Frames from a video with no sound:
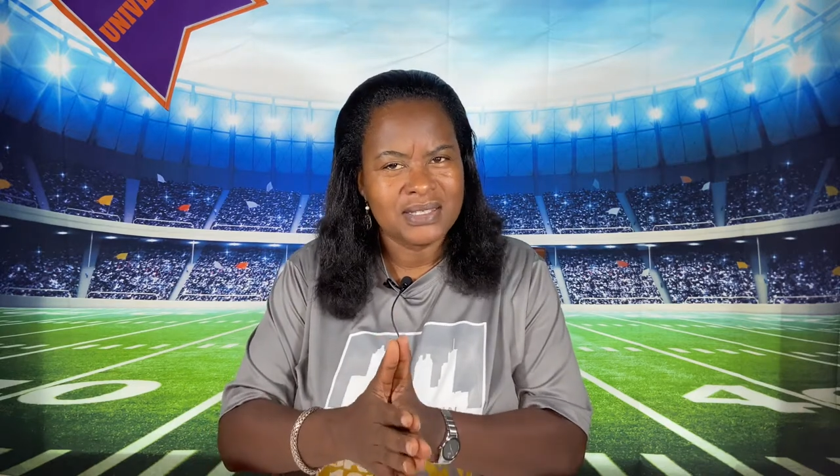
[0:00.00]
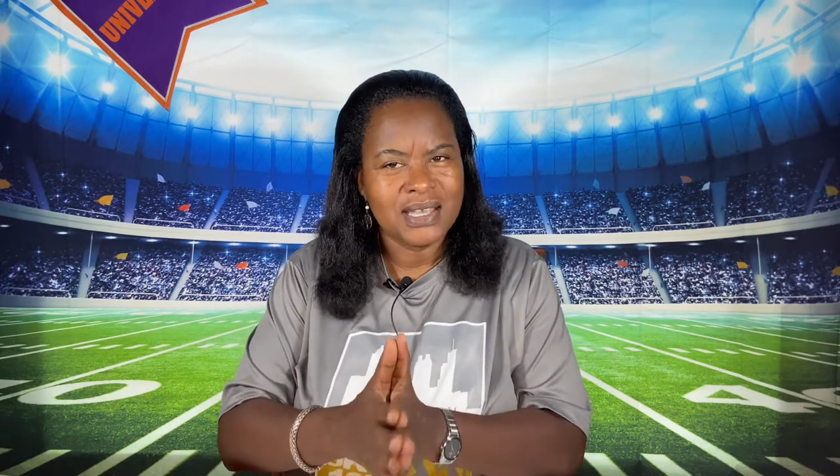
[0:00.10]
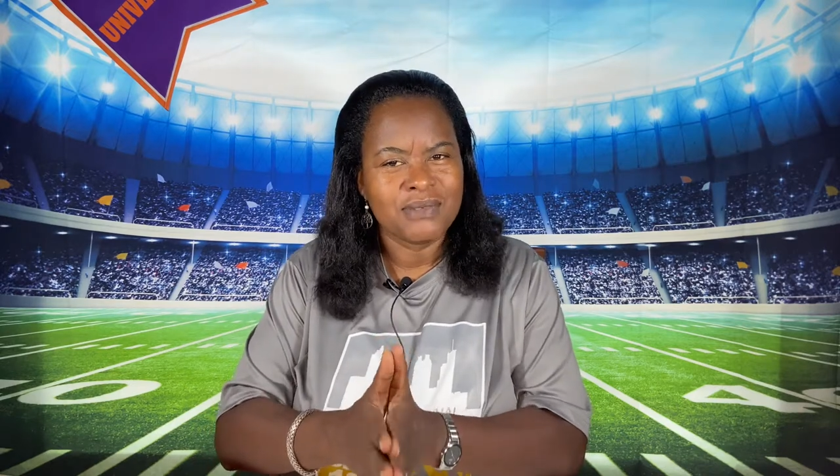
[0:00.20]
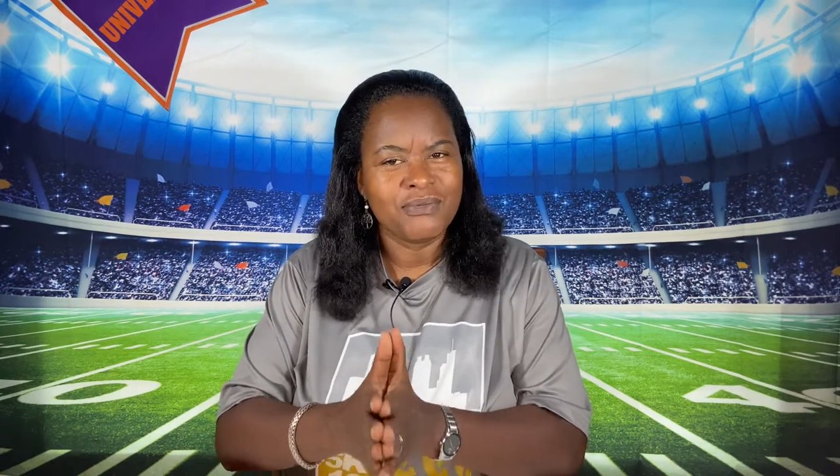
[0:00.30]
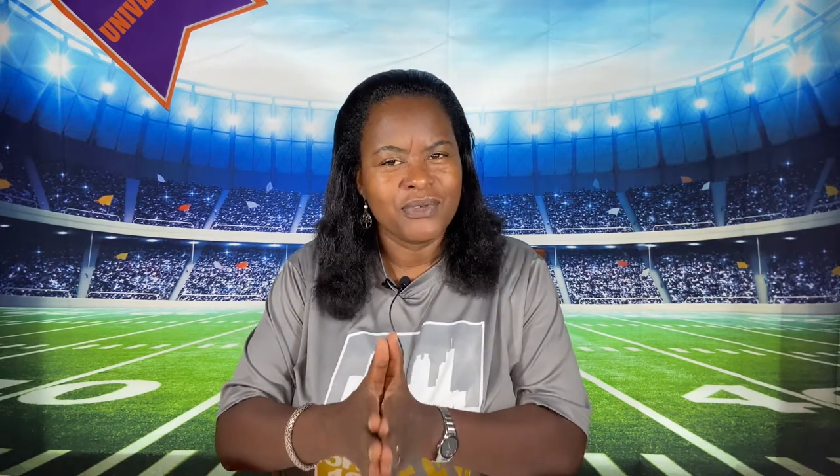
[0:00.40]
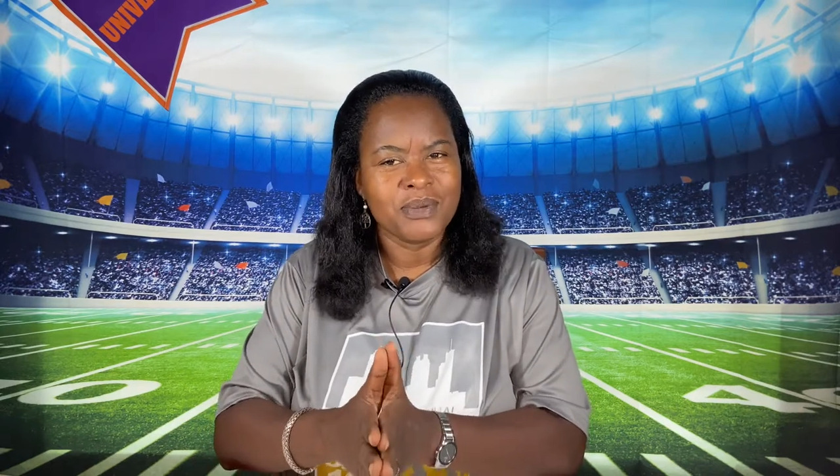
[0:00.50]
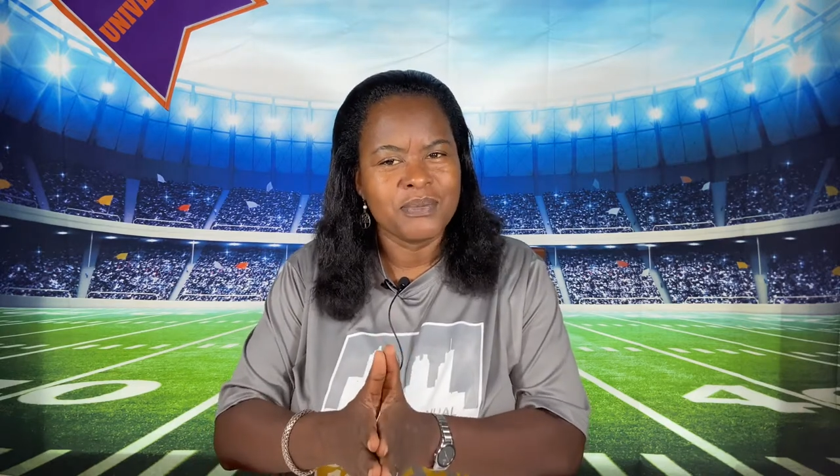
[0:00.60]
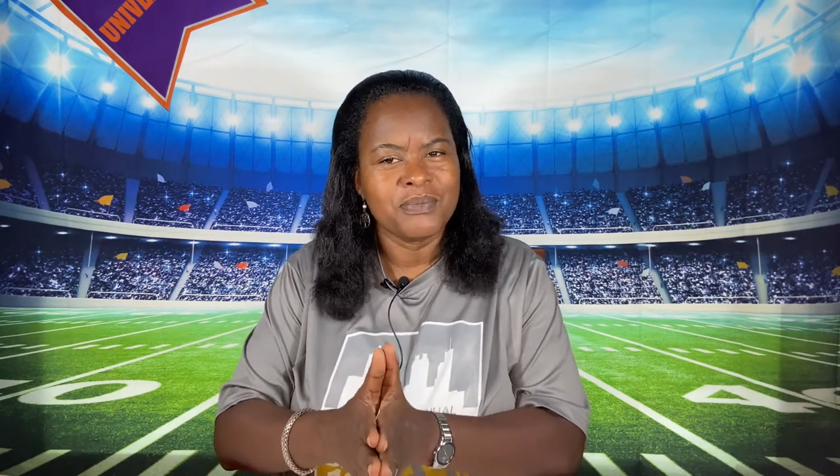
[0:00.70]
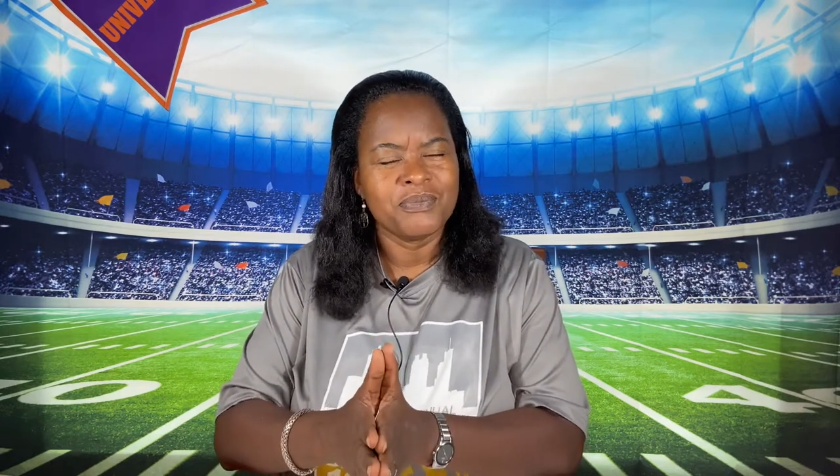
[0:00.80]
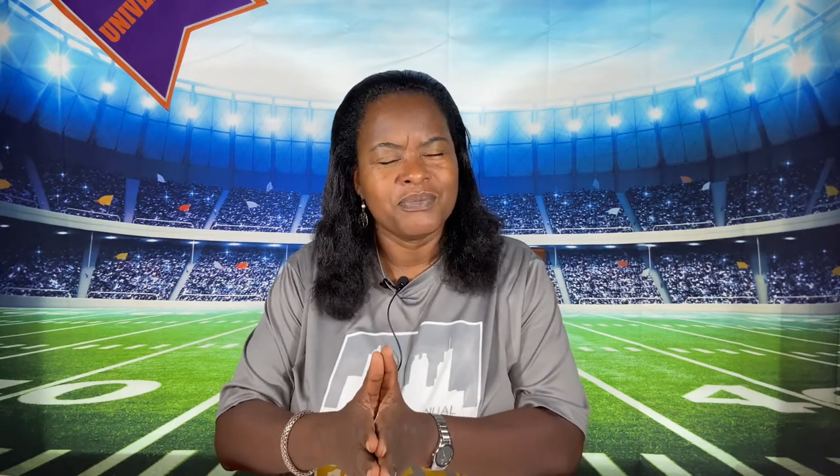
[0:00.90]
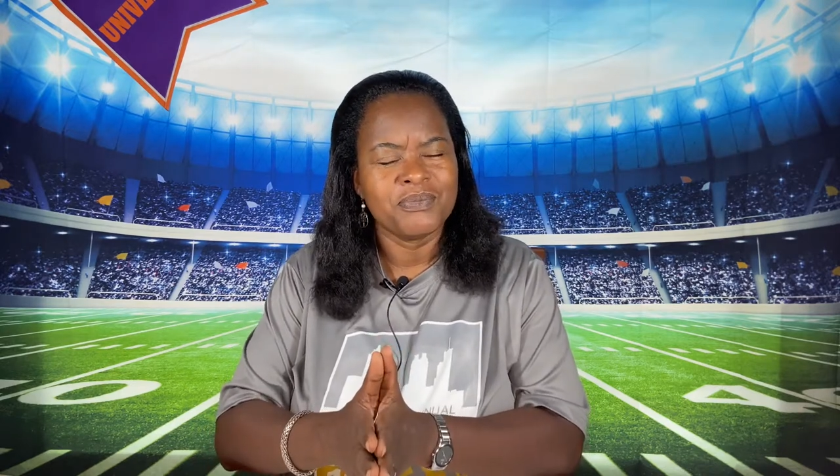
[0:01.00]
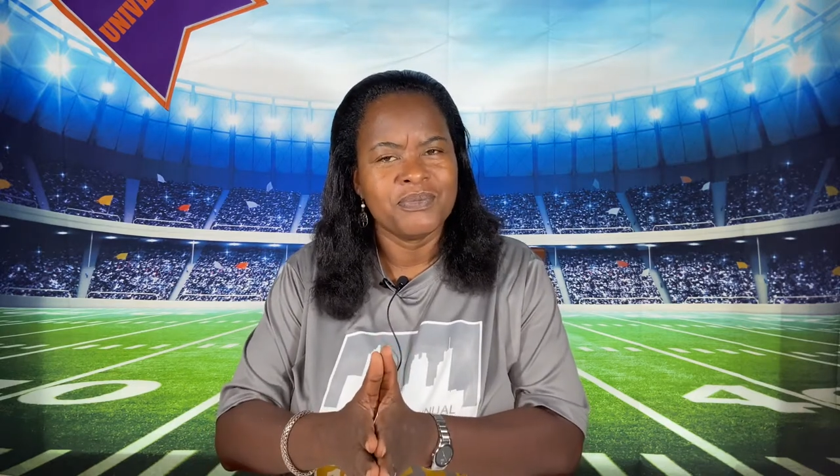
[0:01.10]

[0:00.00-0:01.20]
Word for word: that from